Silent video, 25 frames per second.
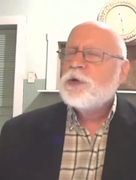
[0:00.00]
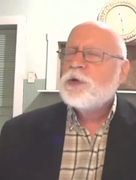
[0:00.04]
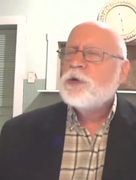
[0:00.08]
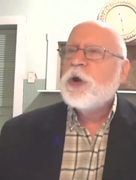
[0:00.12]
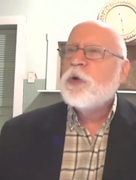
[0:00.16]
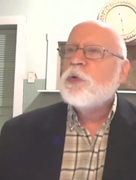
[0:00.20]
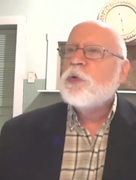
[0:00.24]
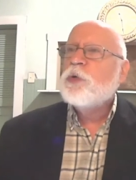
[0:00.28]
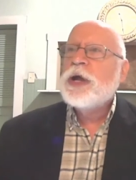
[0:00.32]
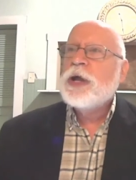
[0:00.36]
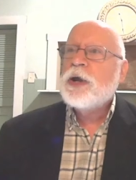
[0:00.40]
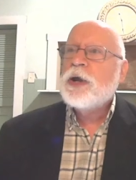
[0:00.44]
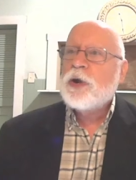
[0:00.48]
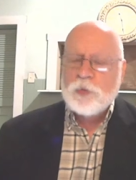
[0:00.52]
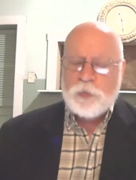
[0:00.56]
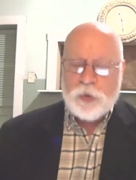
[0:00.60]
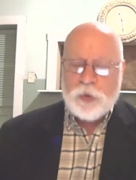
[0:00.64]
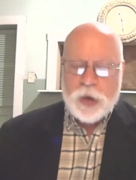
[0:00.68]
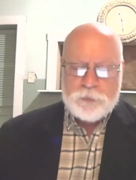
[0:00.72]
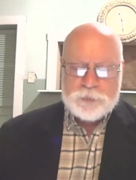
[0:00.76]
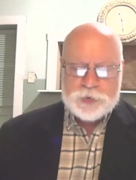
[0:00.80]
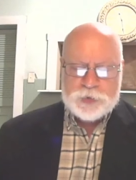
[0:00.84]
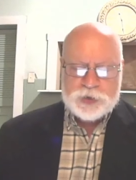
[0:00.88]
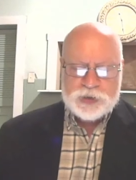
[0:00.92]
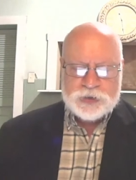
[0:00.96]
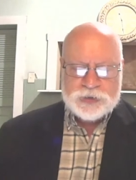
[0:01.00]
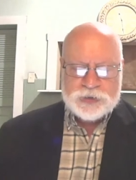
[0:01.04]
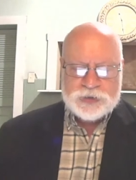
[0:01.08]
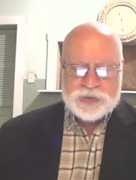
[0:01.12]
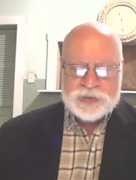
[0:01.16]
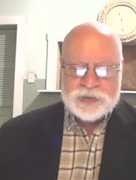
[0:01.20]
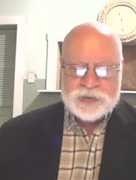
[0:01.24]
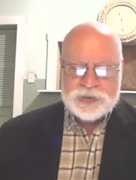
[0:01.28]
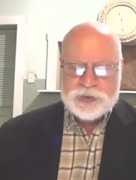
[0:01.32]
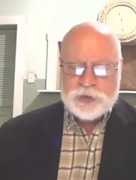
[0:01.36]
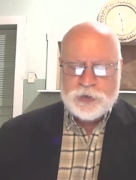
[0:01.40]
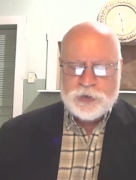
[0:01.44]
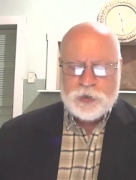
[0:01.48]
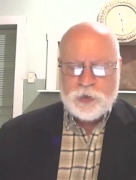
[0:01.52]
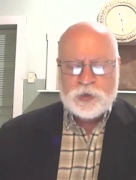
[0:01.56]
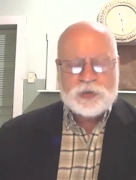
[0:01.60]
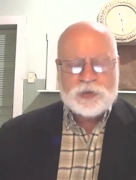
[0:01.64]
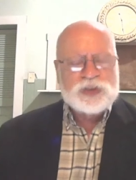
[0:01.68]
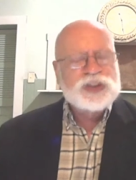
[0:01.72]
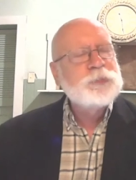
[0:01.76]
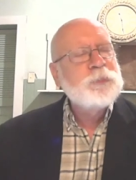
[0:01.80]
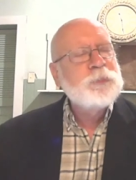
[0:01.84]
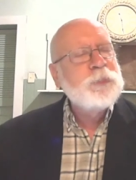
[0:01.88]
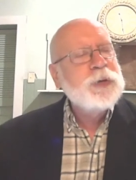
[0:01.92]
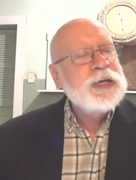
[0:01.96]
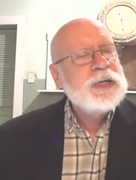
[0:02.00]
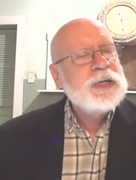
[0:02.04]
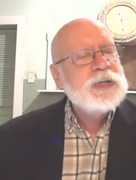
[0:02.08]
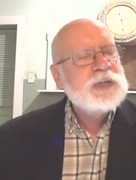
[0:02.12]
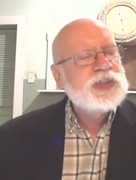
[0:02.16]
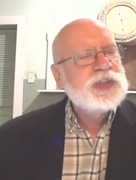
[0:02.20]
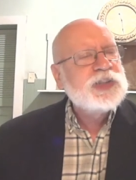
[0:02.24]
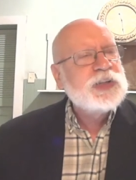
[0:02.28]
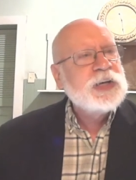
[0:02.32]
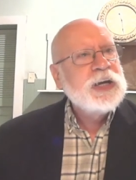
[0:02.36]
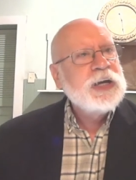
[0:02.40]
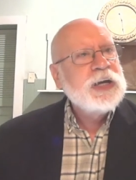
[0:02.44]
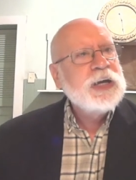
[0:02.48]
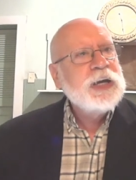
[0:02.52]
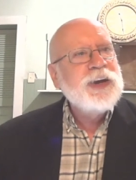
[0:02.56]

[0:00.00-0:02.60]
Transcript: no interruptions to your speech